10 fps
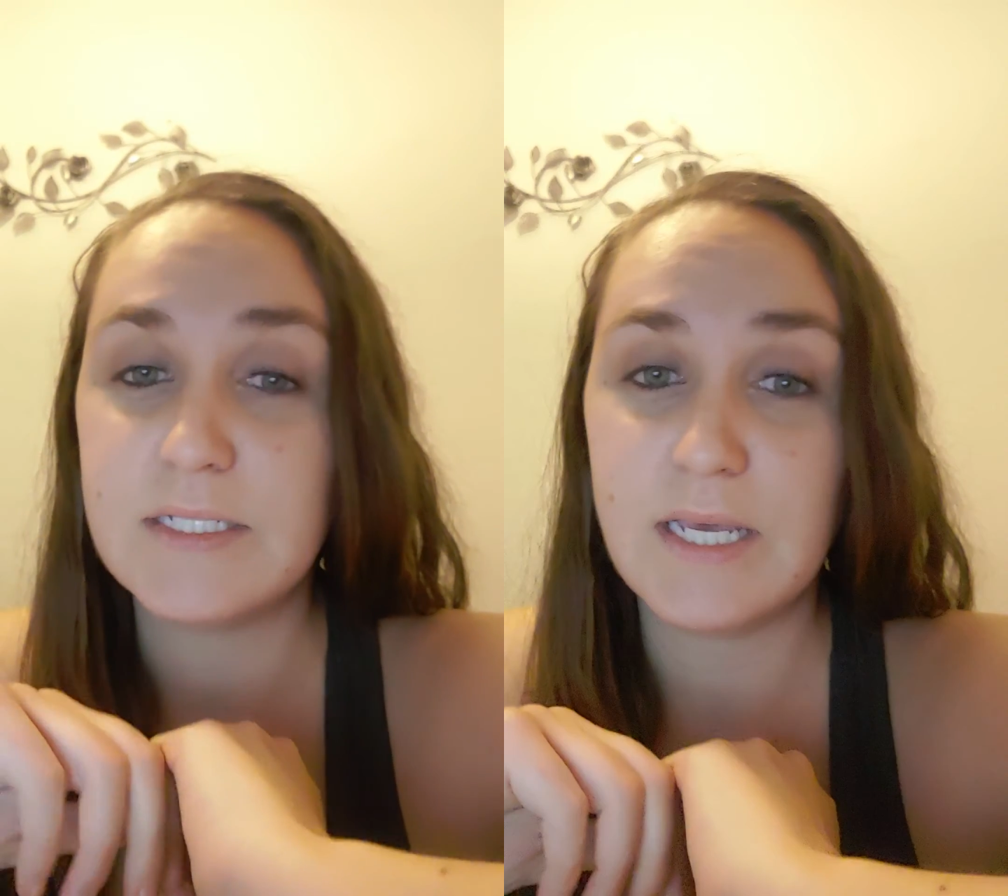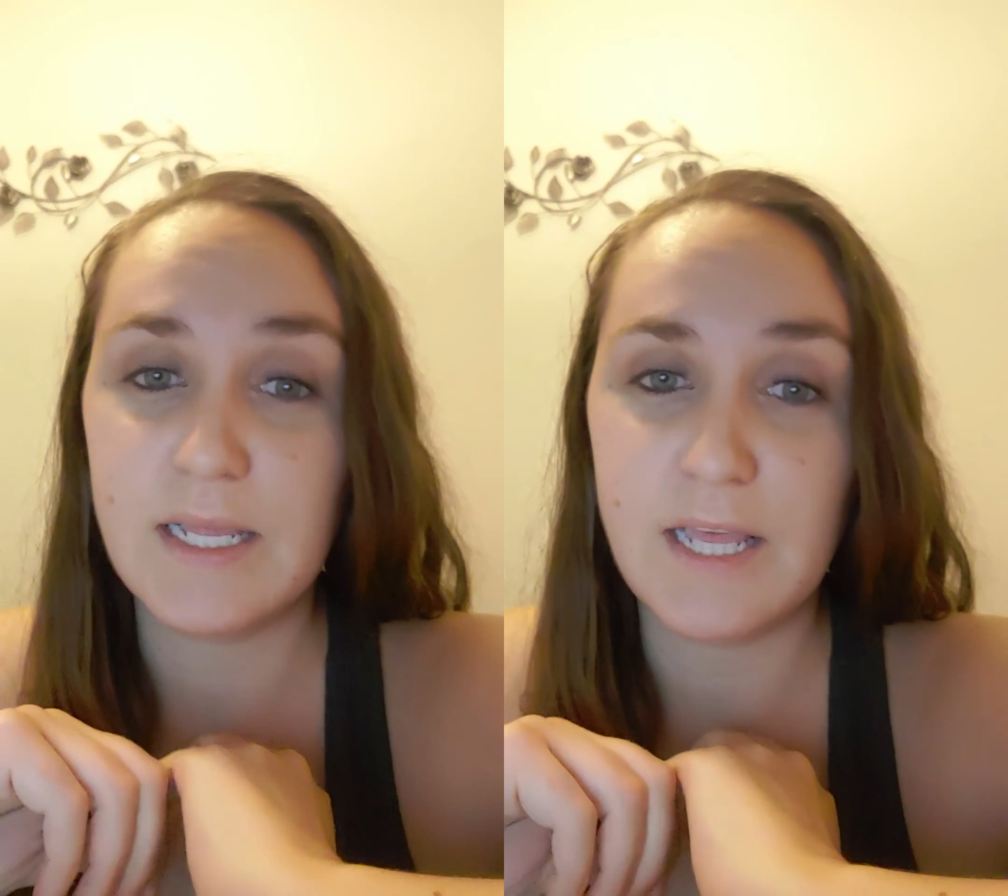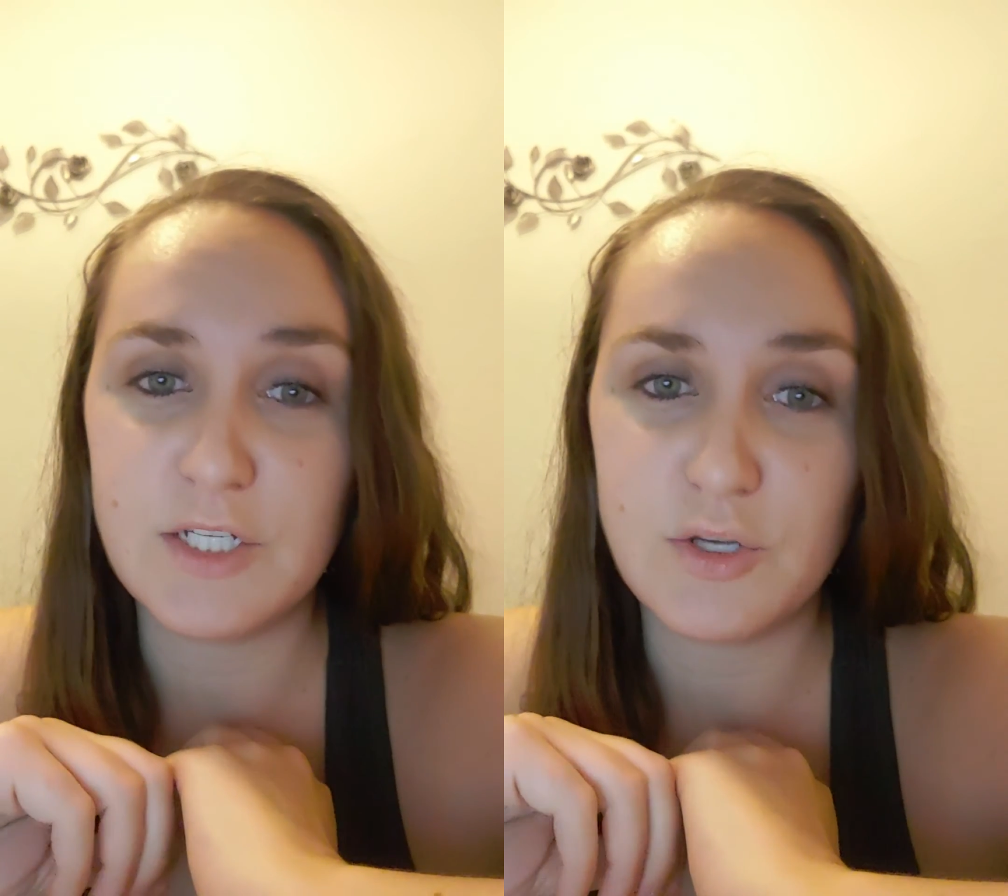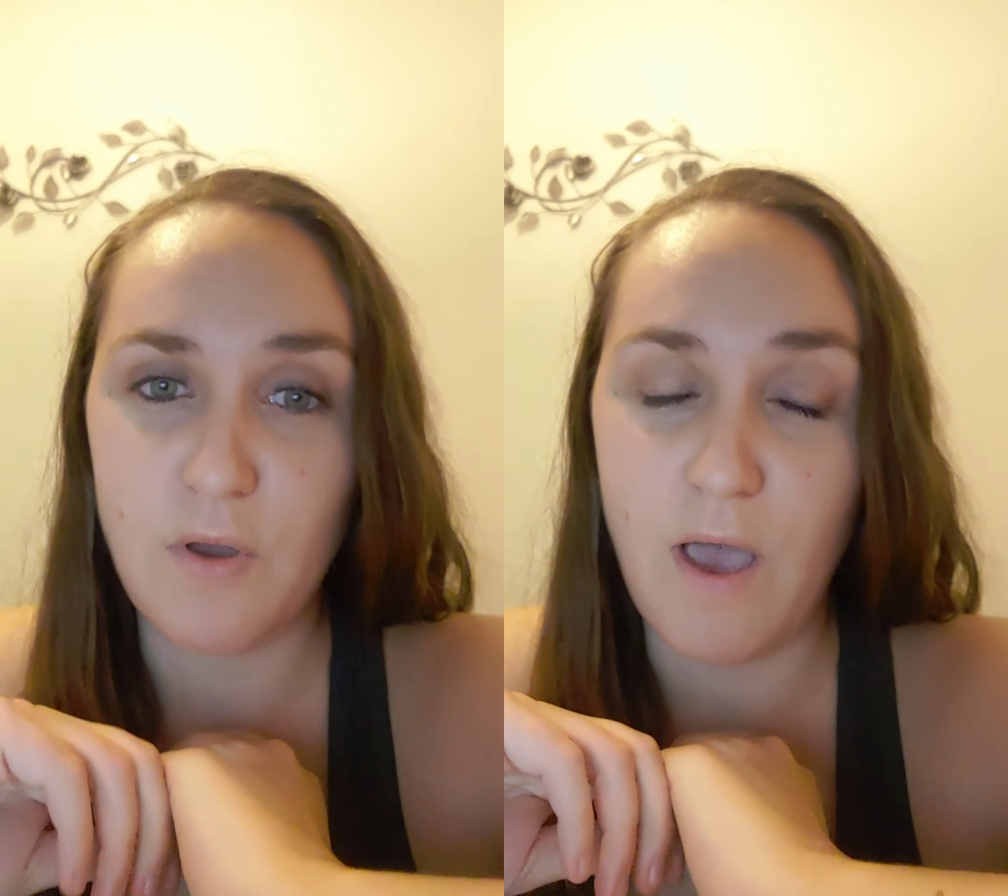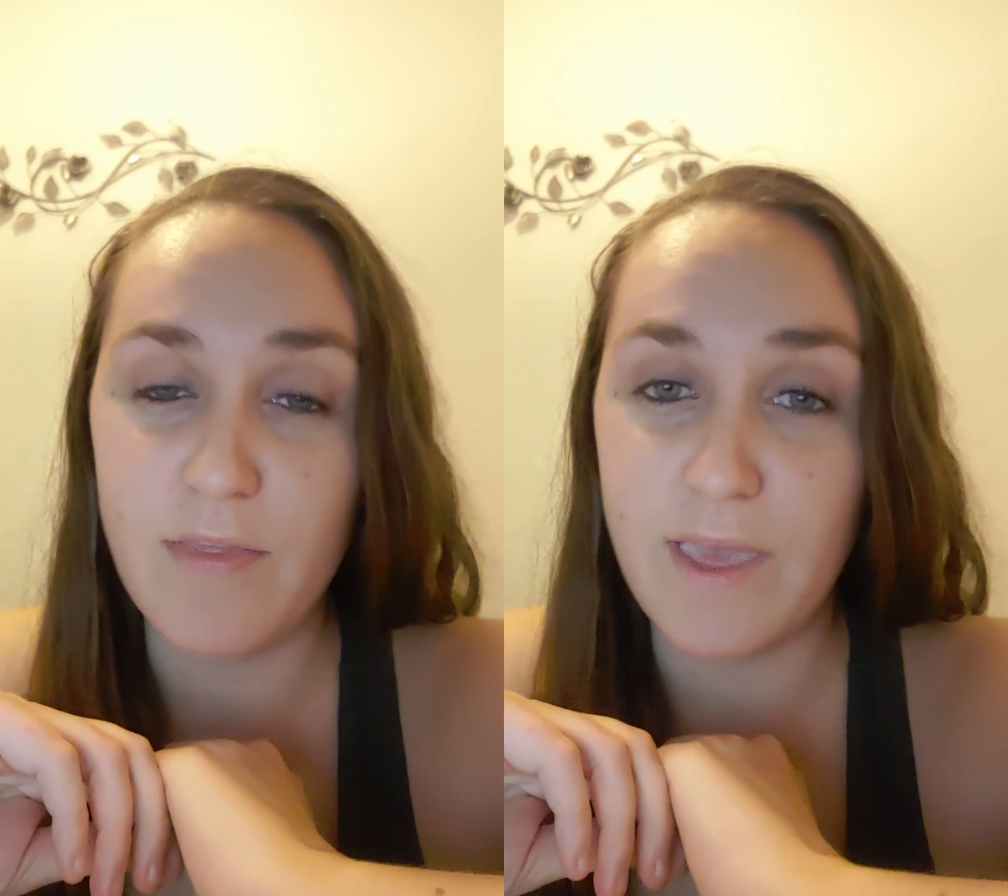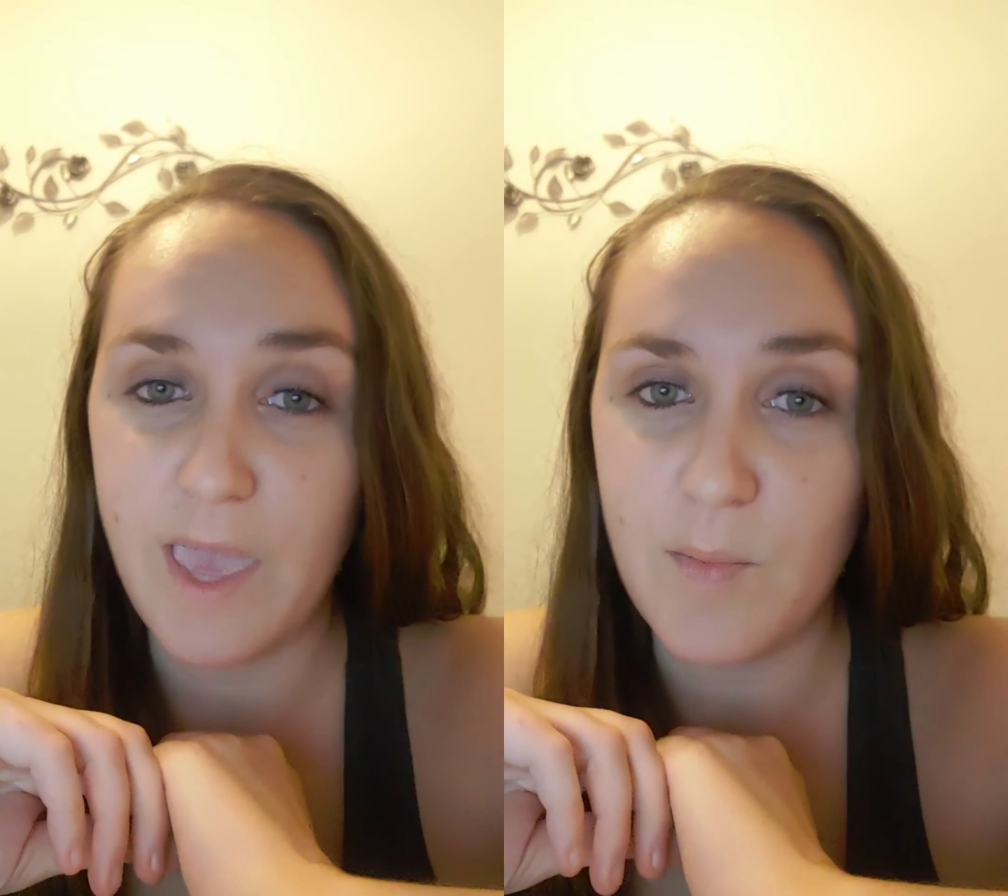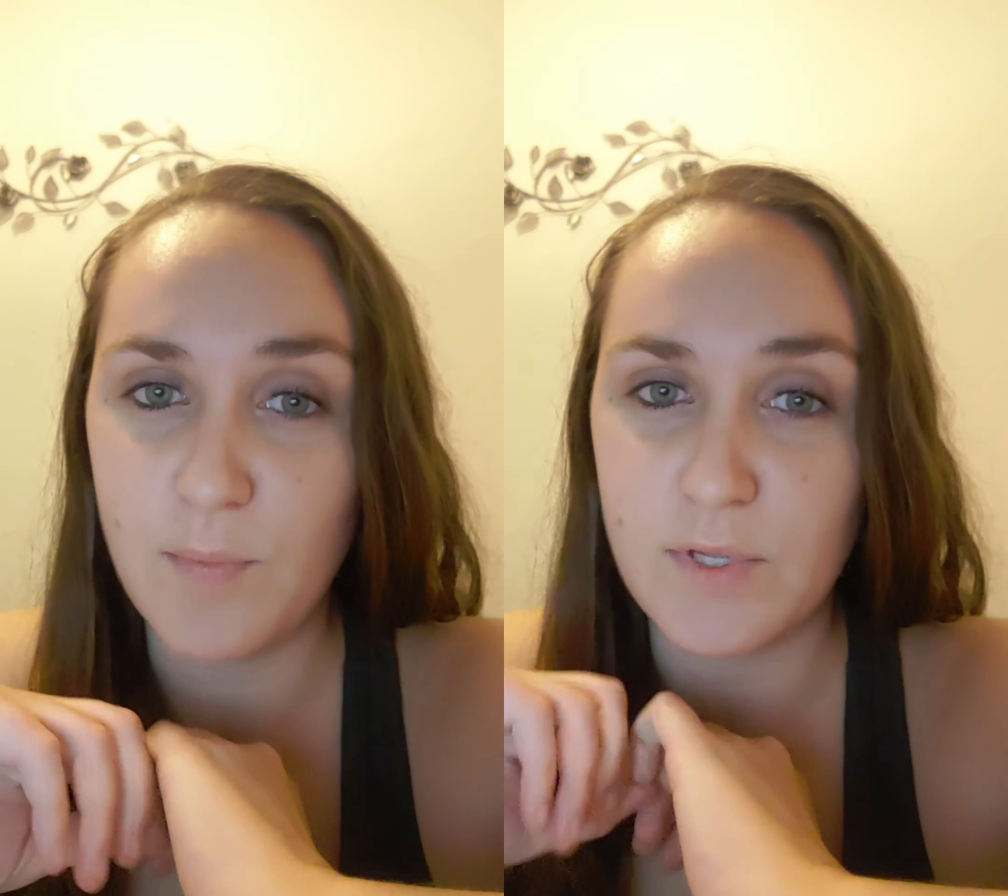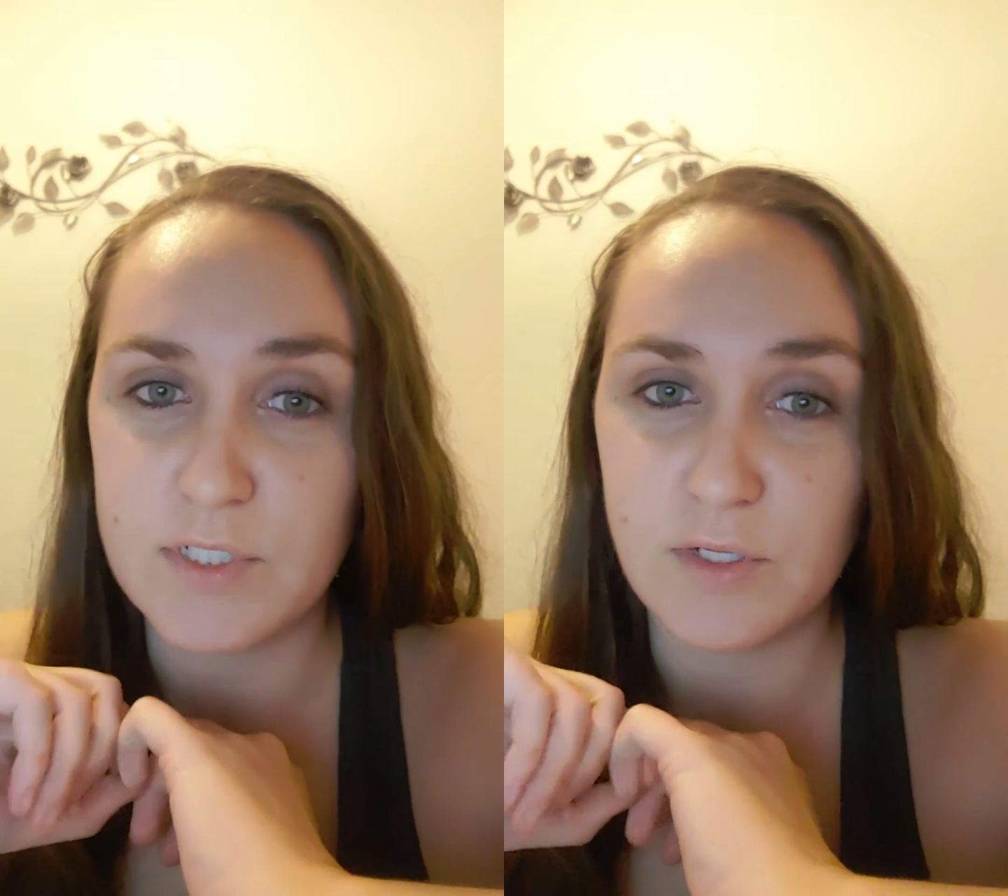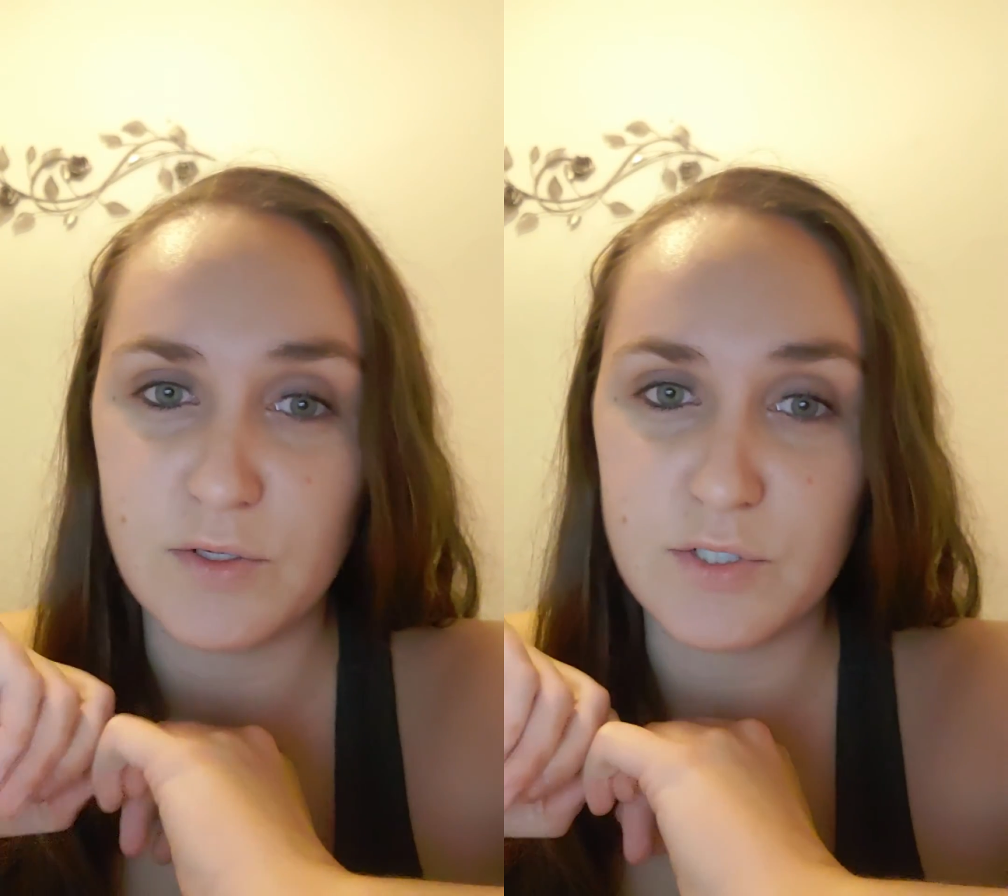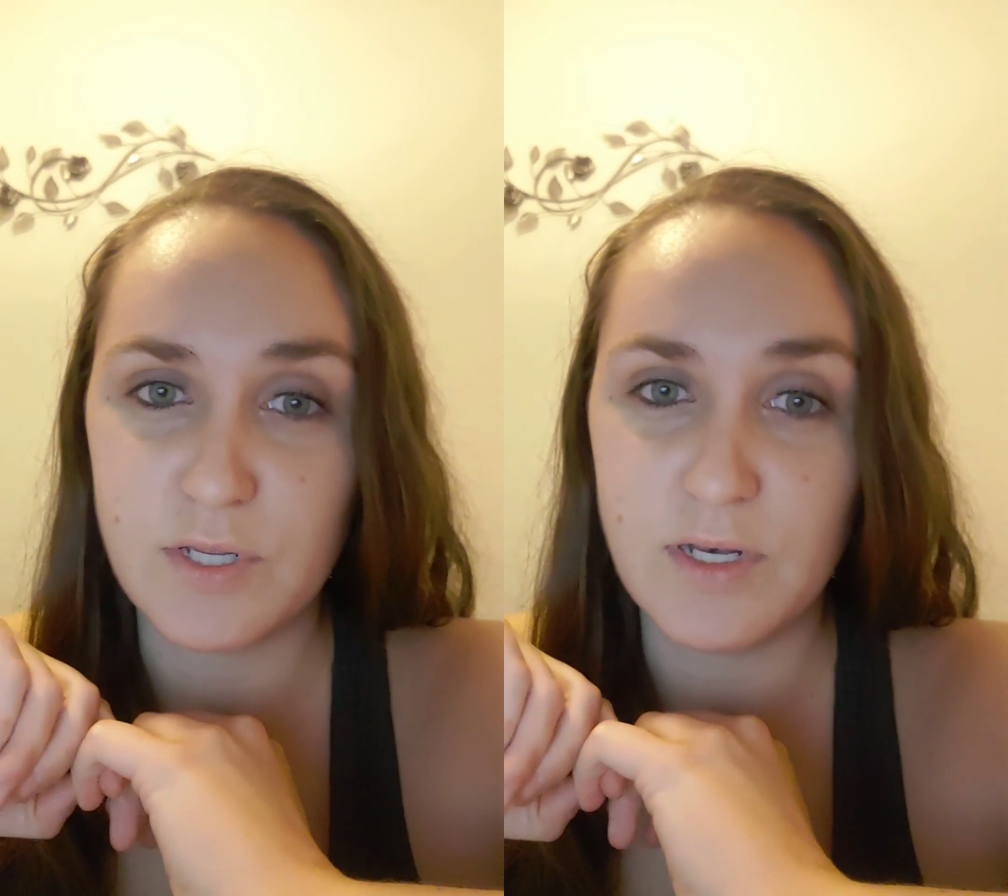to let you know how they came up with their
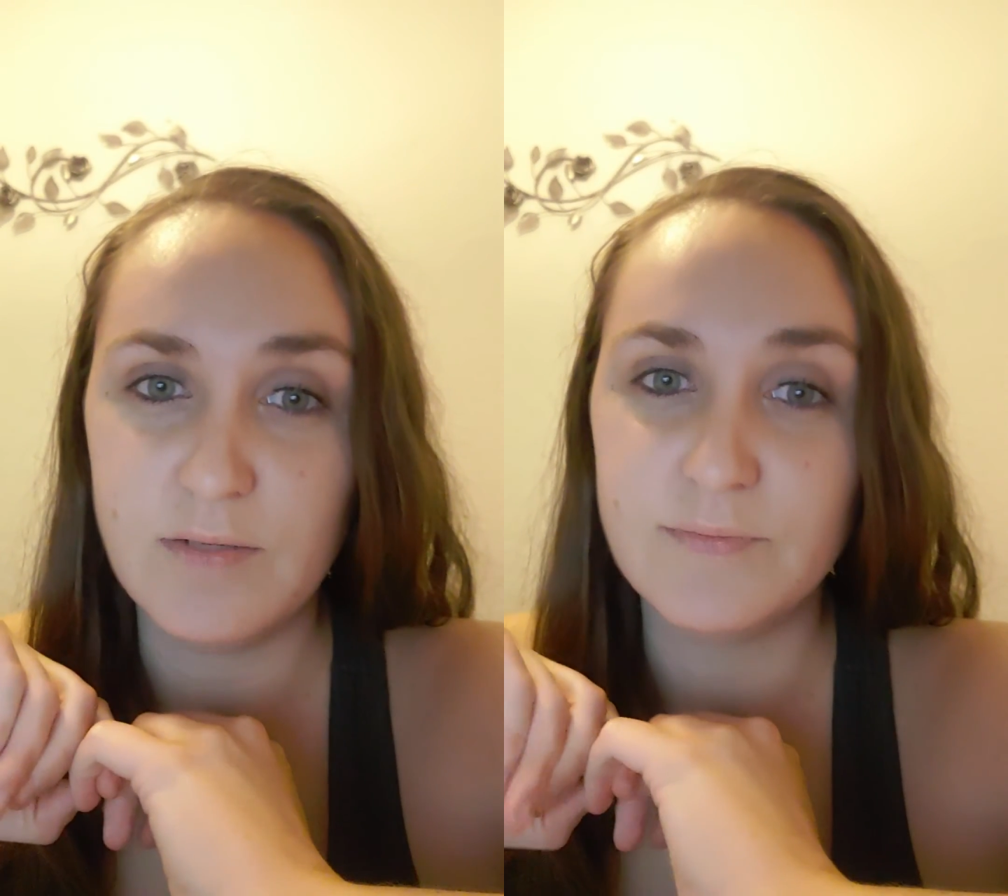solution.